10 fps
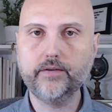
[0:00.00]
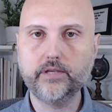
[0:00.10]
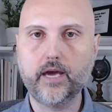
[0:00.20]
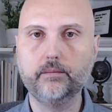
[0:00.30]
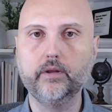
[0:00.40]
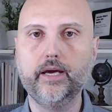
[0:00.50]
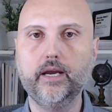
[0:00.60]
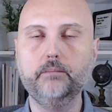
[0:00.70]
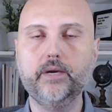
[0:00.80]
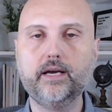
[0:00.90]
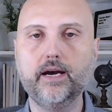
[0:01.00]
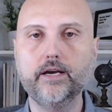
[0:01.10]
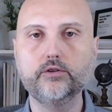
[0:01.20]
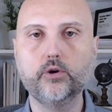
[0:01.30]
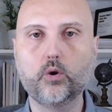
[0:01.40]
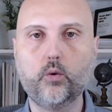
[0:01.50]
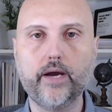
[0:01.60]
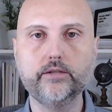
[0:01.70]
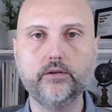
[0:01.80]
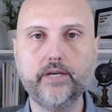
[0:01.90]
table in it because you're going
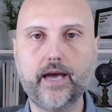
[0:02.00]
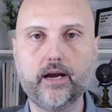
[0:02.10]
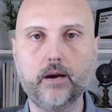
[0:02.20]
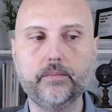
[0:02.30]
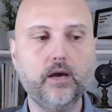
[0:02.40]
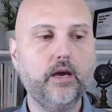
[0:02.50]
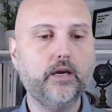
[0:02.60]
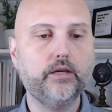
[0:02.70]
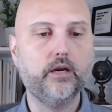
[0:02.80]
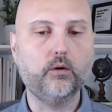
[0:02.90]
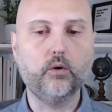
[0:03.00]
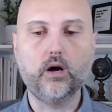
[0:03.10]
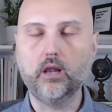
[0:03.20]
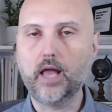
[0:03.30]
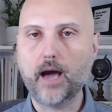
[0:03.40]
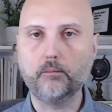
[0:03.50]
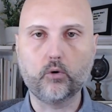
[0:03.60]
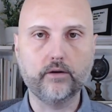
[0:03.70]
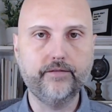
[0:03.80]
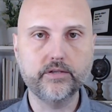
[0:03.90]
to take up, you know, a lot more
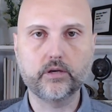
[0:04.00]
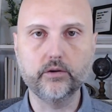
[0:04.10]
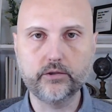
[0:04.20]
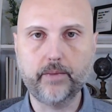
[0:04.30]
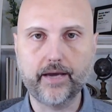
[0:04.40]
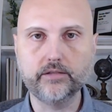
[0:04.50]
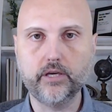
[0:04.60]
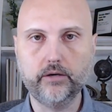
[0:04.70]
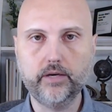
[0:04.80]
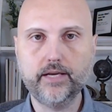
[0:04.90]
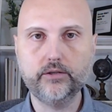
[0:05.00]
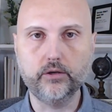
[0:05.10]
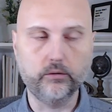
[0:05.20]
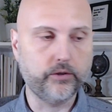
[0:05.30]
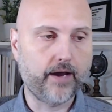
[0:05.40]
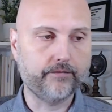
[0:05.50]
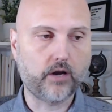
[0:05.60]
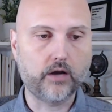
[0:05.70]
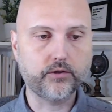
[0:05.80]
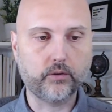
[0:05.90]
physical space than you need to. You have to
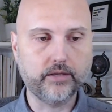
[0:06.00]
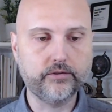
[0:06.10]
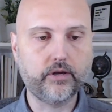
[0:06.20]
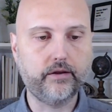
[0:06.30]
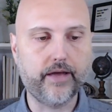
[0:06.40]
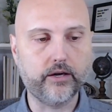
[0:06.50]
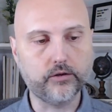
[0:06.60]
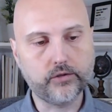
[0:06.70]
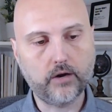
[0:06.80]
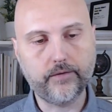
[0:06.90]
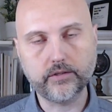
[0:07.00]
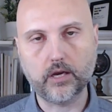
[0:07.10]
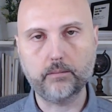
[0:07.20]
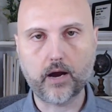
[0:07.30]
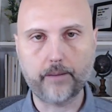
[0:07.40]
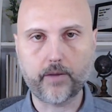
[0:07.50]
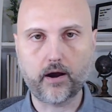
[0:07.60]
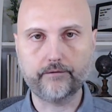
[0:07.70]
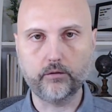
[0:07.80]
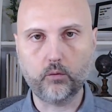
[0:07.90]
also consider that your sofa is going to pop
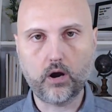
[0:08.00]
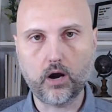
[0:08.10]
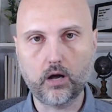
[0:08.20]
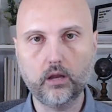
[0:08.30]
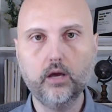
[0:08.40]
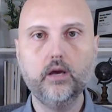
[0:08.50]
off the wall